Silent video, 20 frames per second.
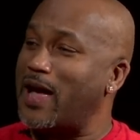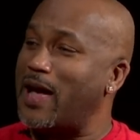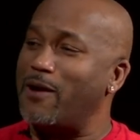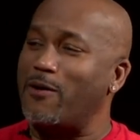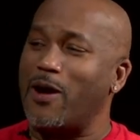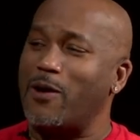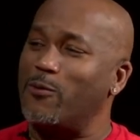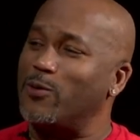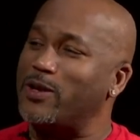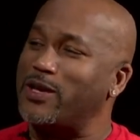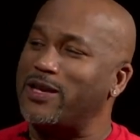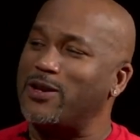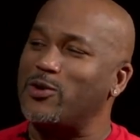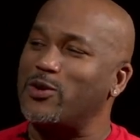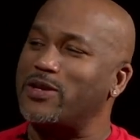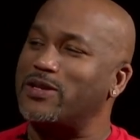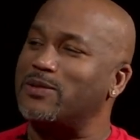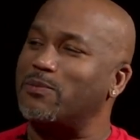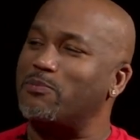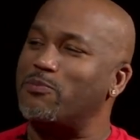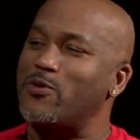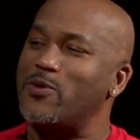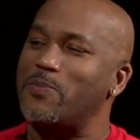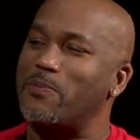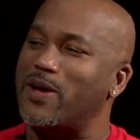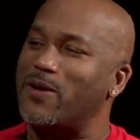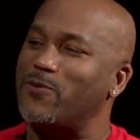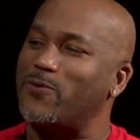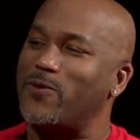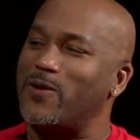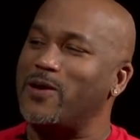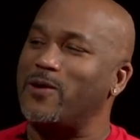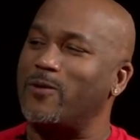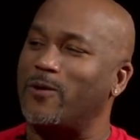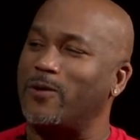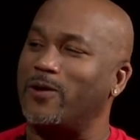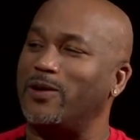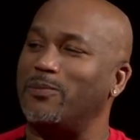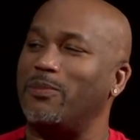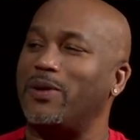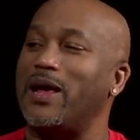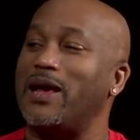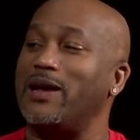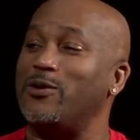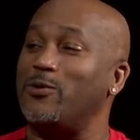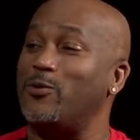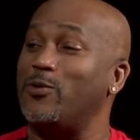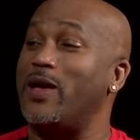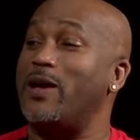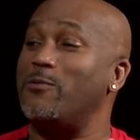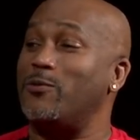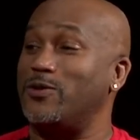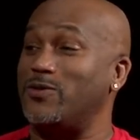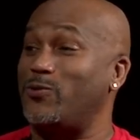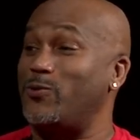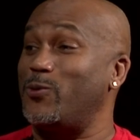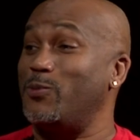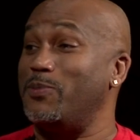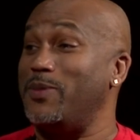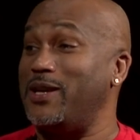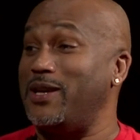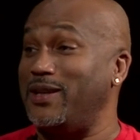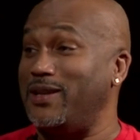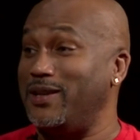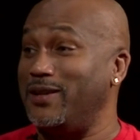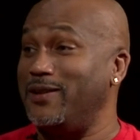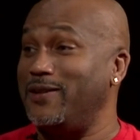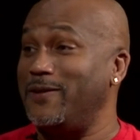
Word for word: I, I really couldn't put my finger on it, but I knew that was for me.